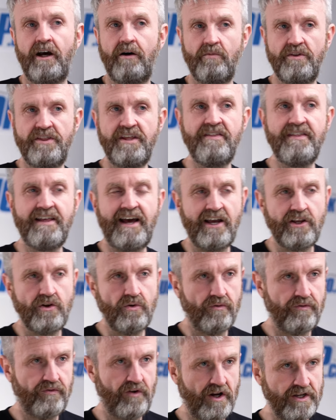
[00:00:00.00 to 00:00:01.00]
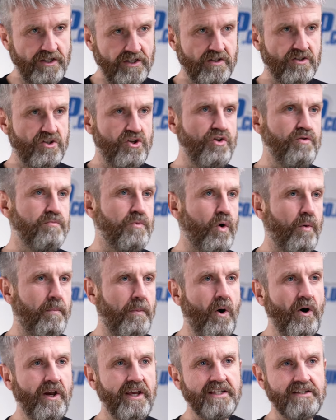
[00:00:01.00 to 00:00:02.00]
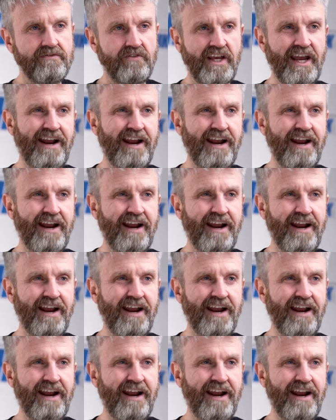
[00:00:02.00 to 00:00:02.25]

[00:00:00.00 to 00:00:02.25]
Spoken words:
and within that you'll find two more pockets for